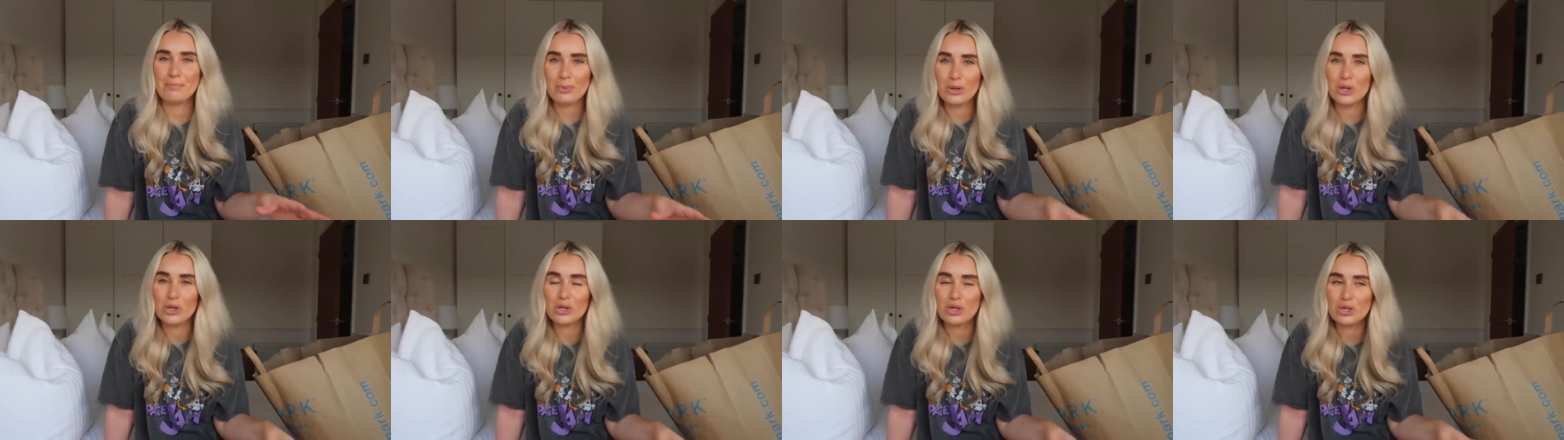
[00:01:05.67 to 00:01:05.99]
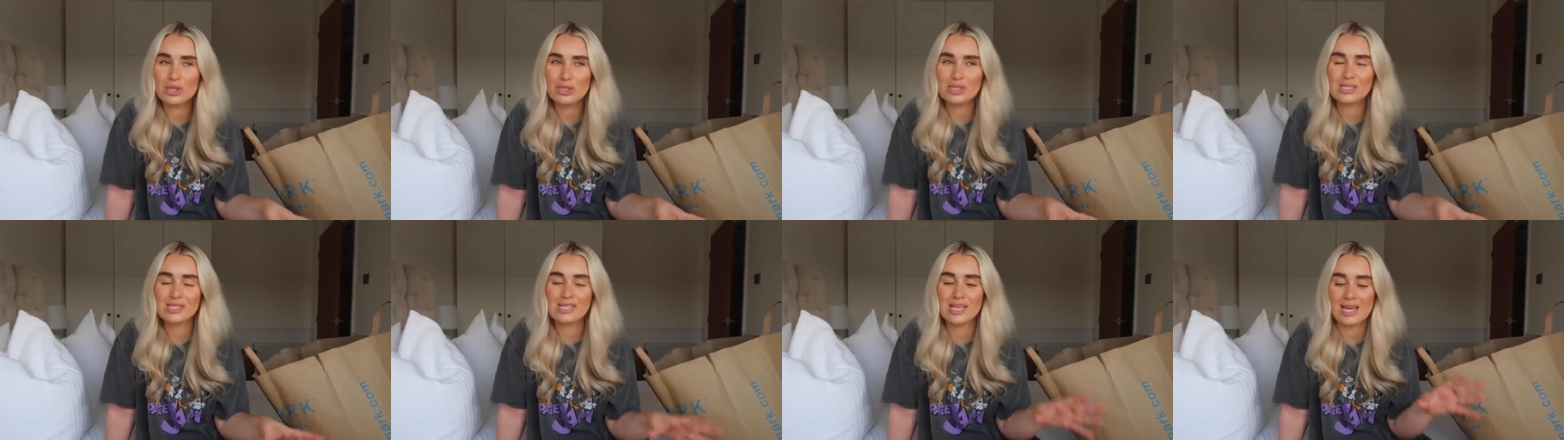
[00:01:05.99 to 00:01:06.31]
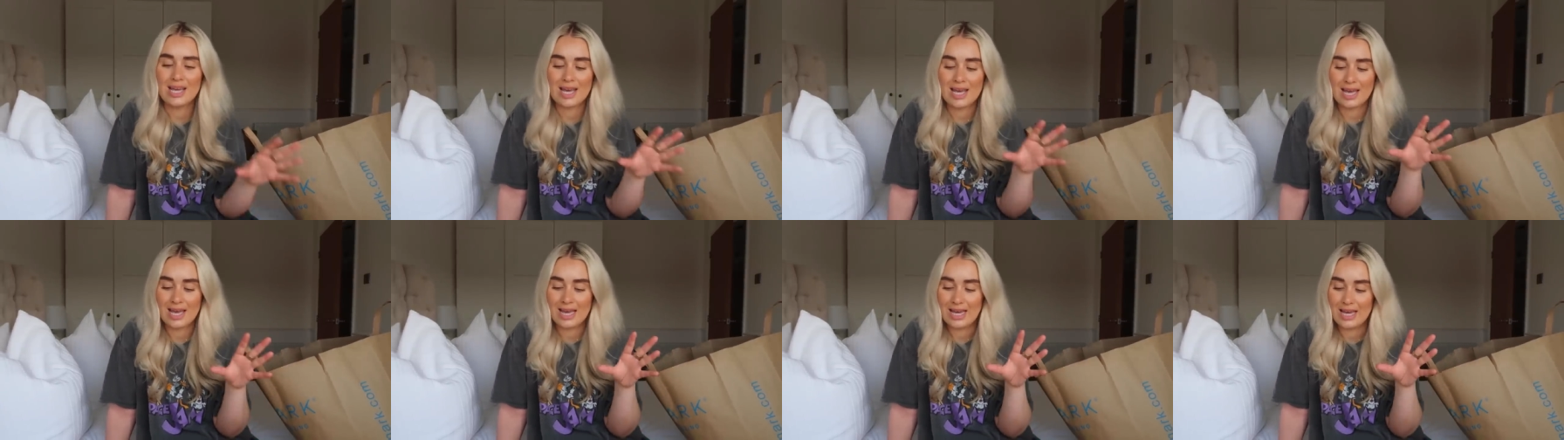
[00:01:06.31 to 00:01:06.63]
But
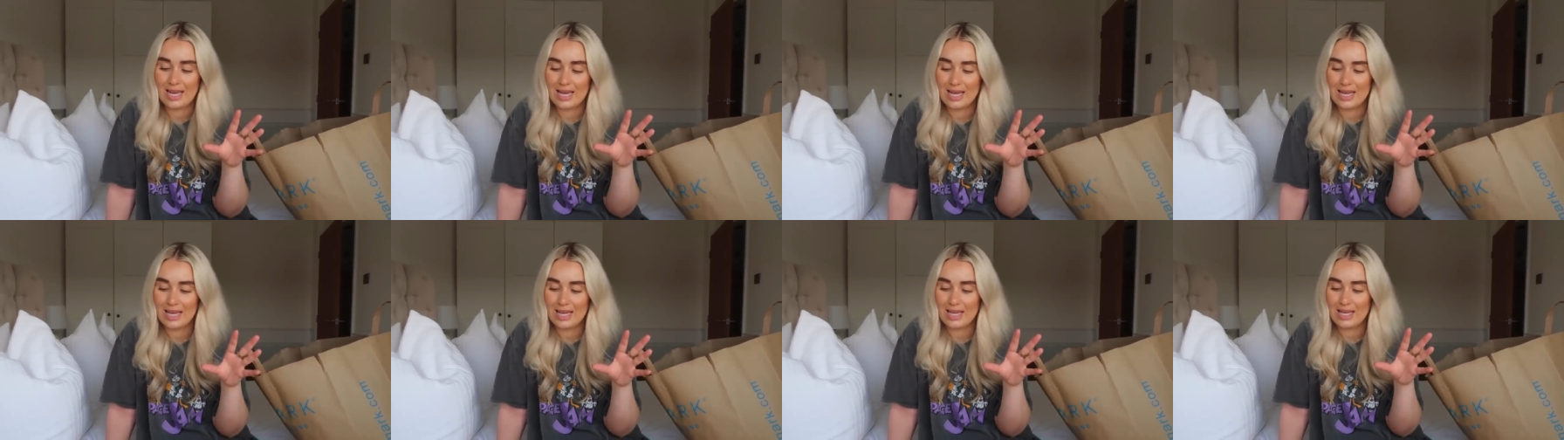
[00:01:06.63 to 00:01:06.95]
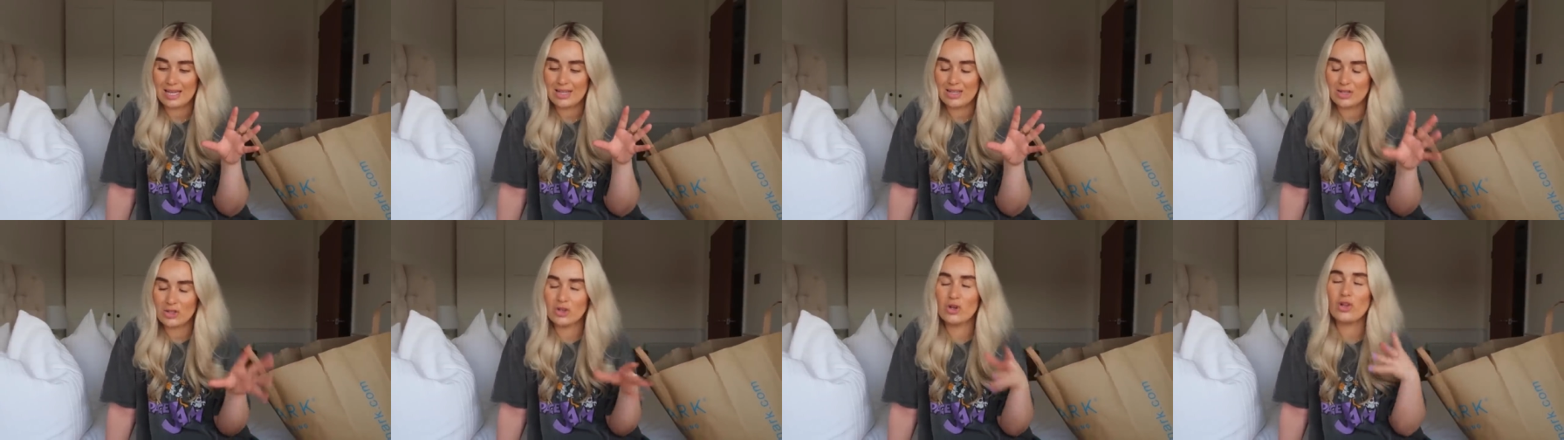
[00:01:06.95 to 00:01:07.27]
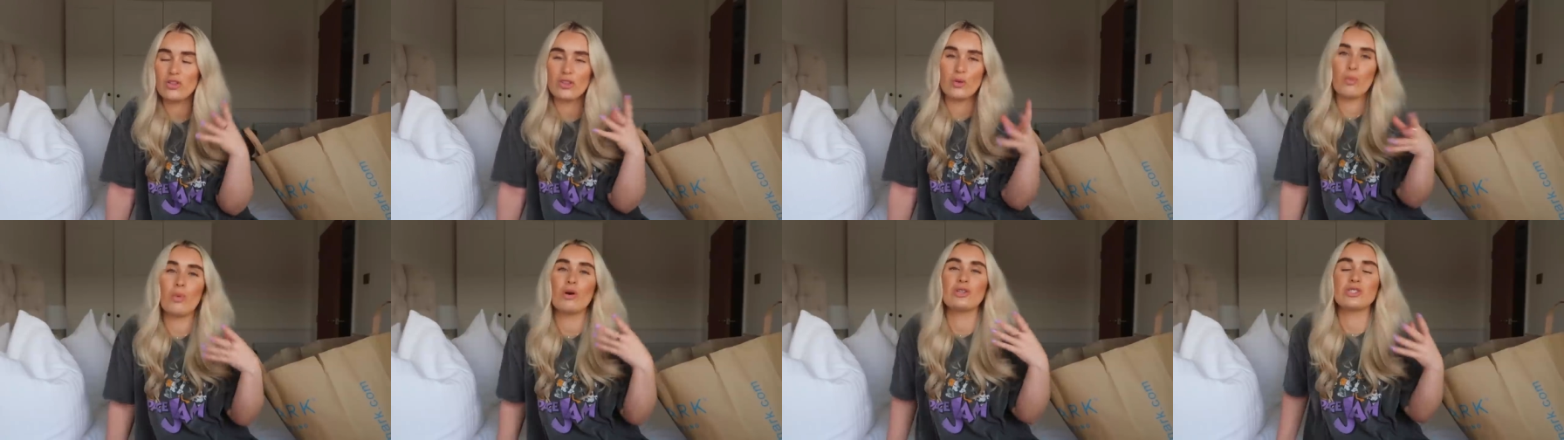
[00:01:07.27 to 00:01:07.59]

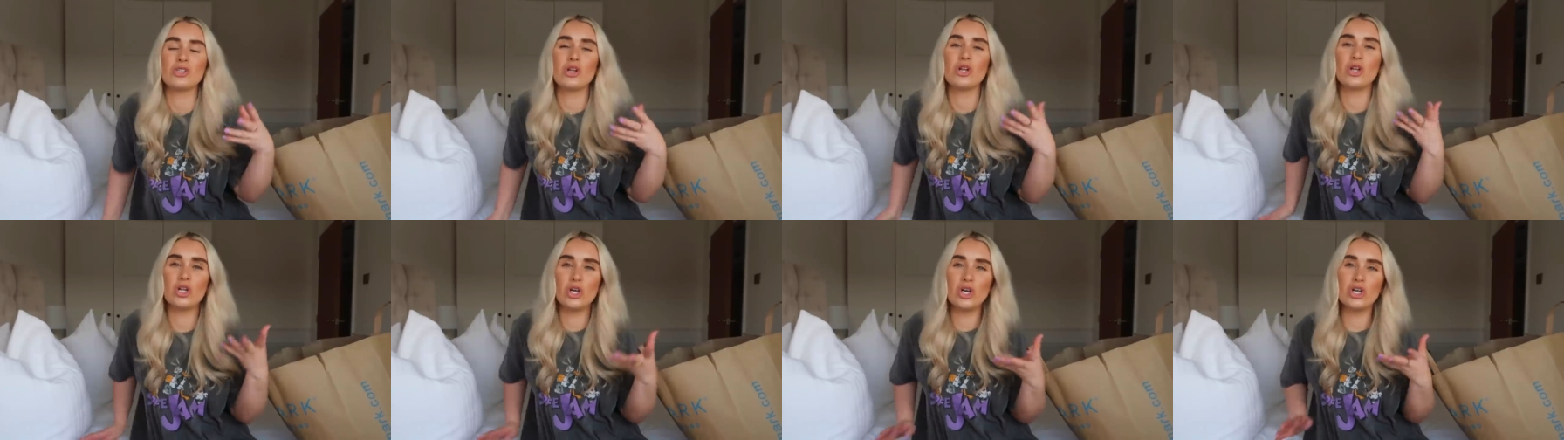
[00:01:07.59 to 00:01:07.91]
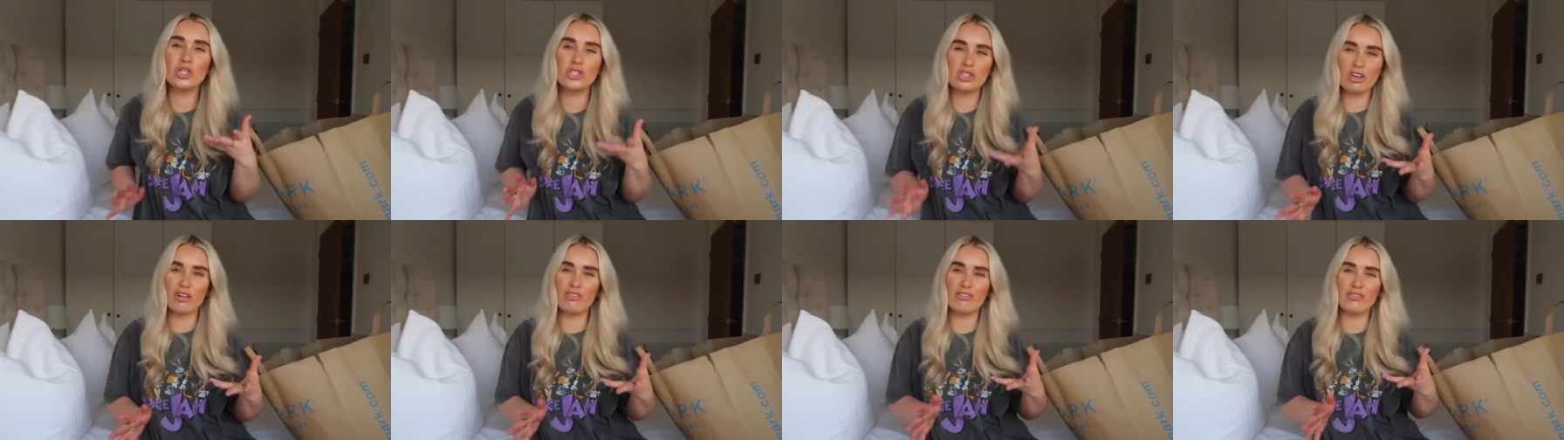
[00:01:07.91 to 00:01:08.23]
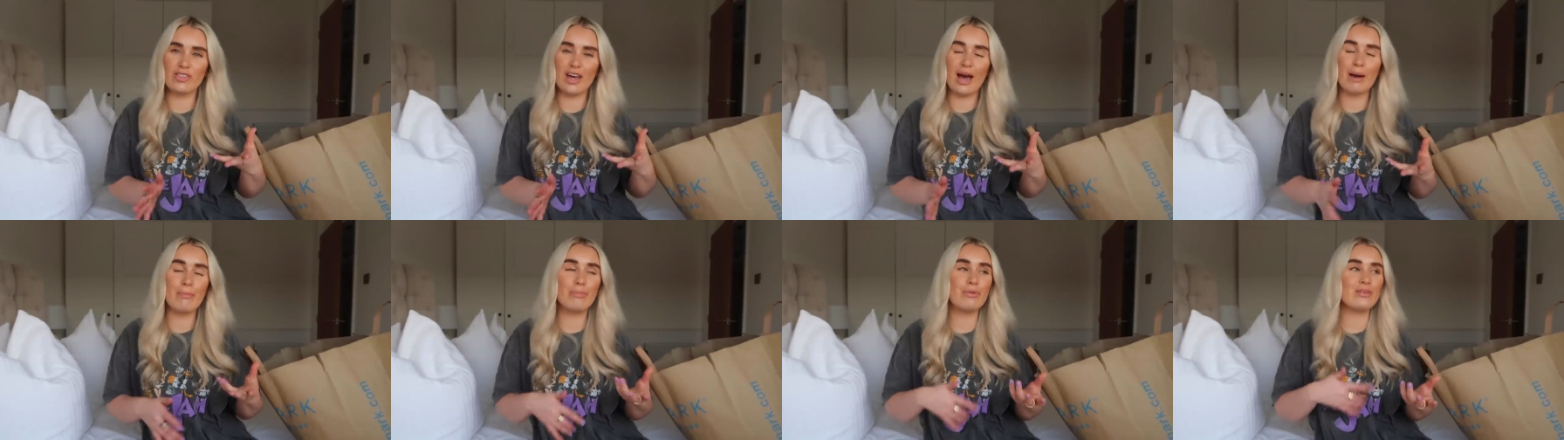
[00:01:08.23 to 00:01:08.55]
there wasn't loads
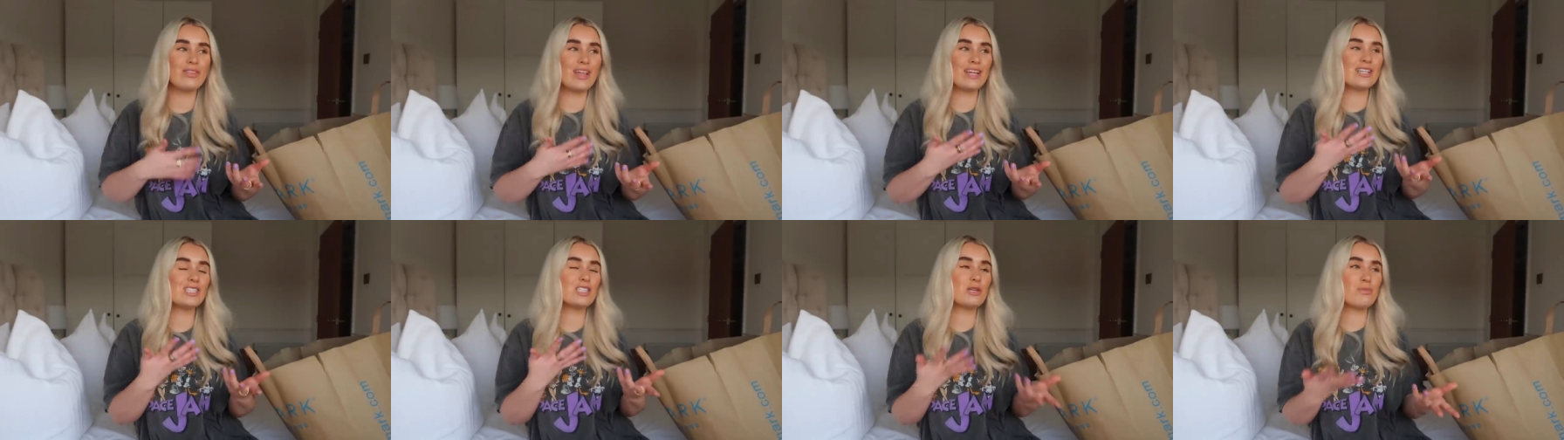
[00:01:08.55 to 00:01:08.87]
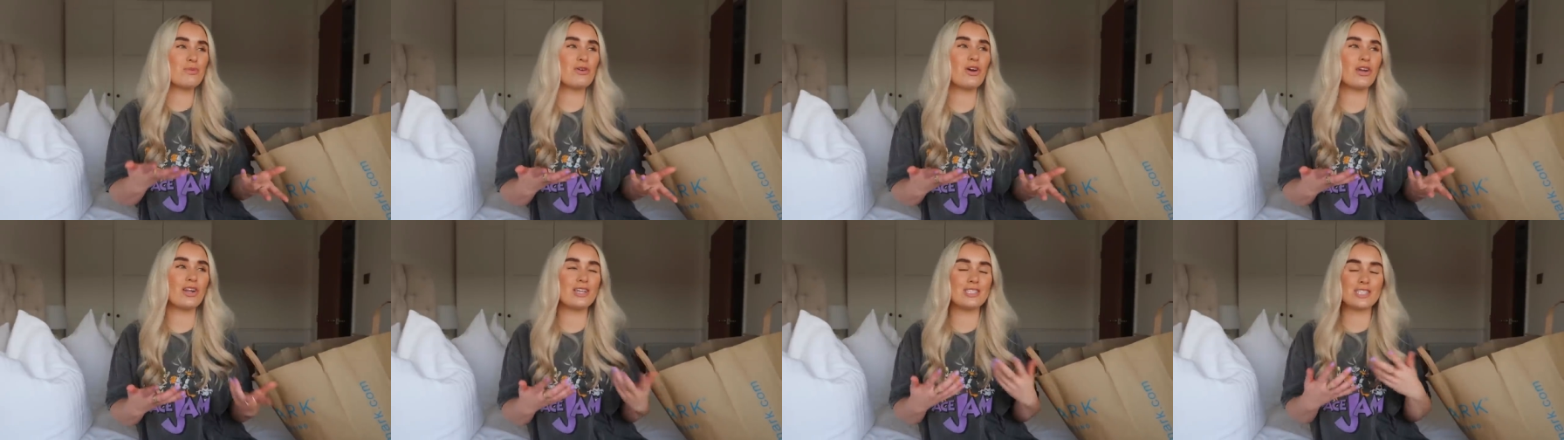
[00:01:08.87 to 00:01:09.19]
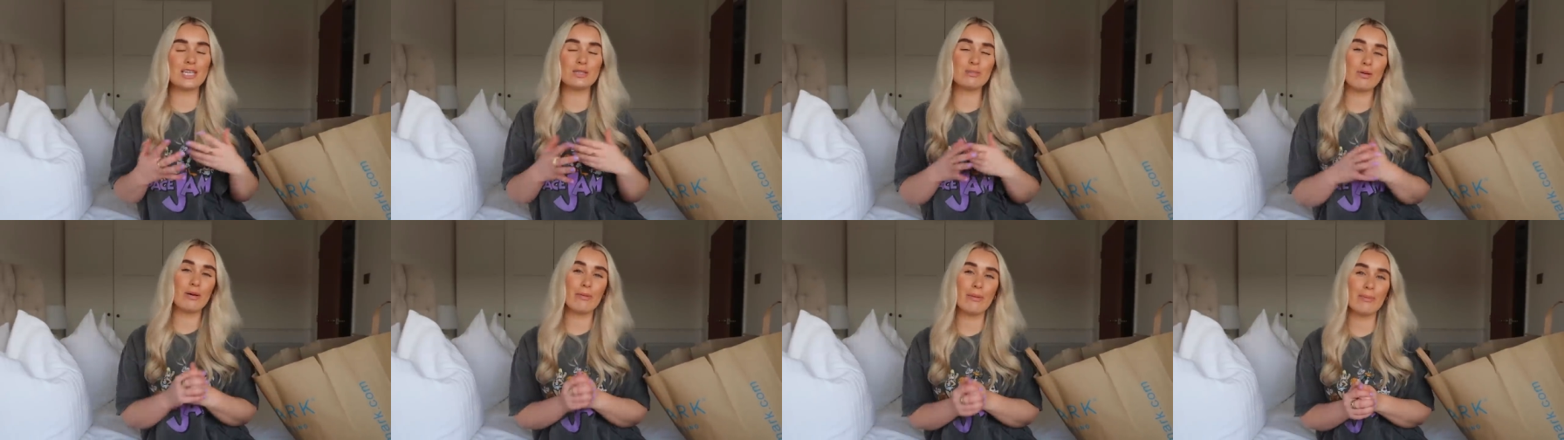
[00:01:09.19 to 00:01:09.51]
of that but then to be honest
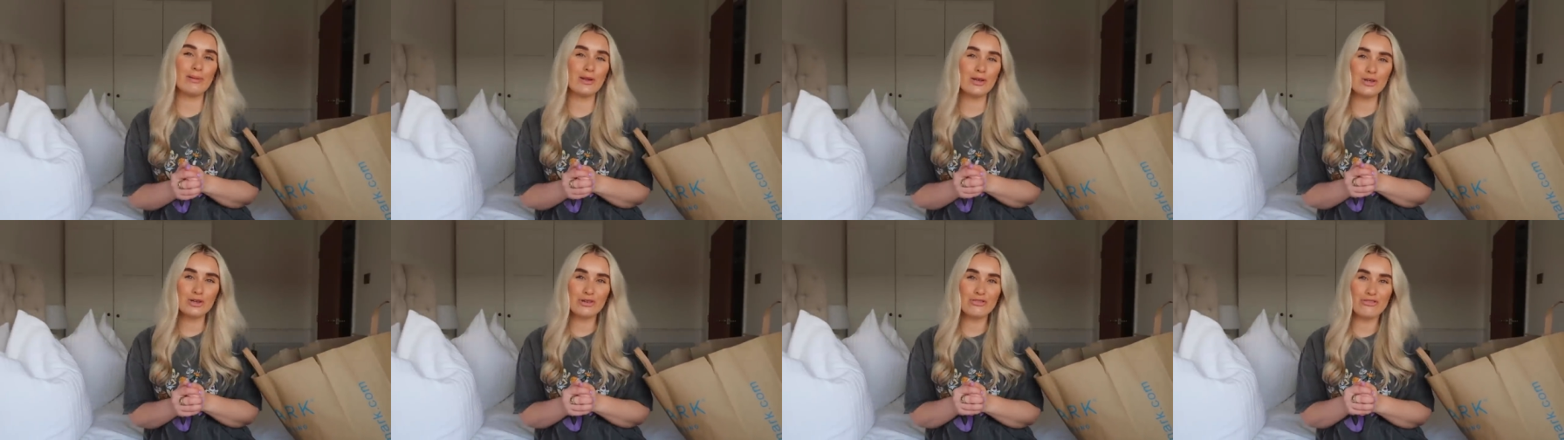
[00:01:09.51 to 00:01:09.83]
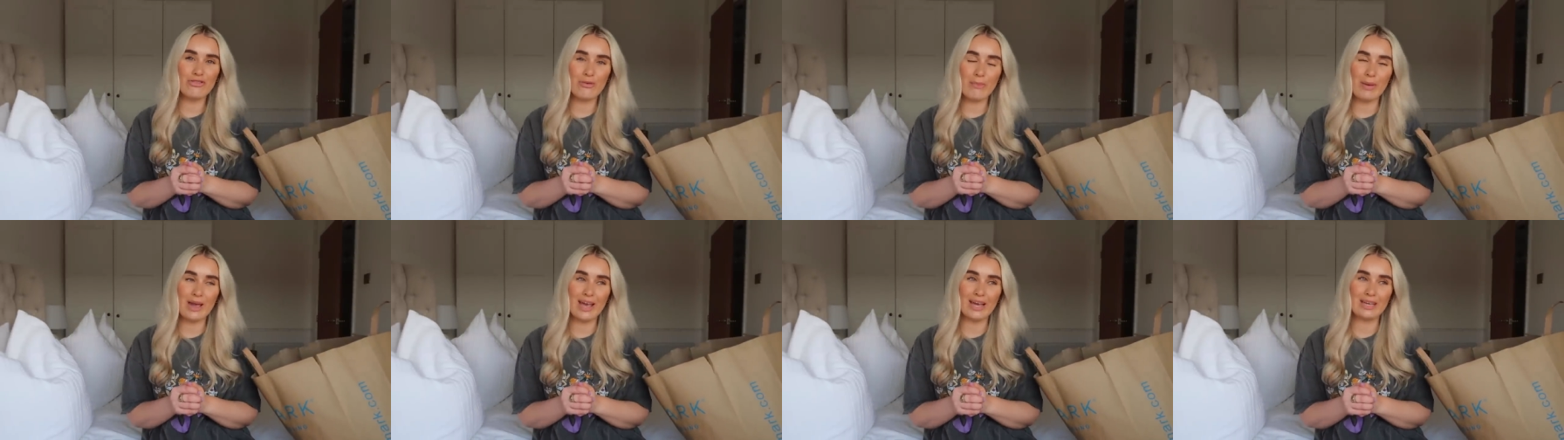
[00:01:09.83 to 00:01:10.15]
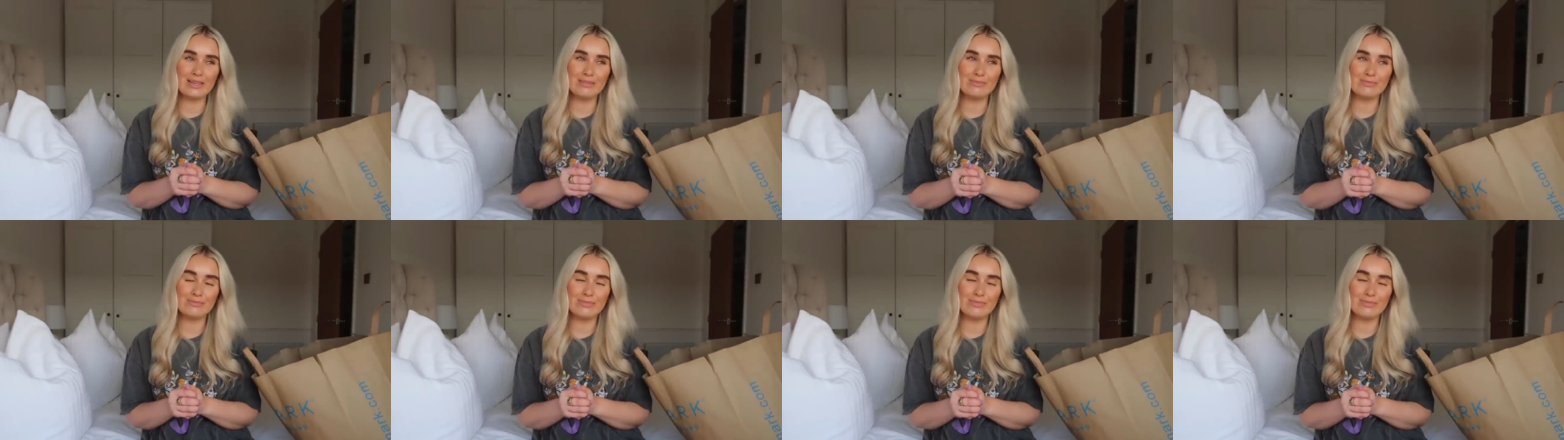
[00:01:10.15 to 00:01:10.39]
that's probably good for me